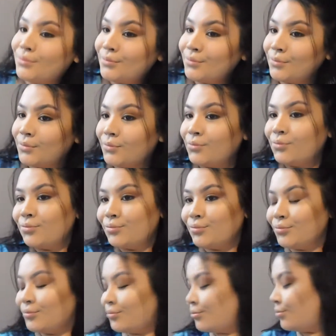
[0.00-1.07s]

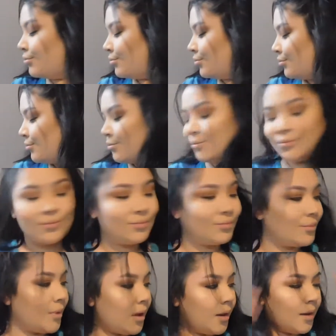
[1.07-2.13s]

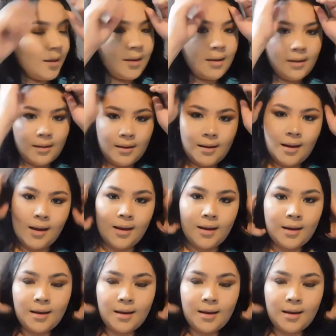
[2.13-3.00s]
No one is speaking in this clip.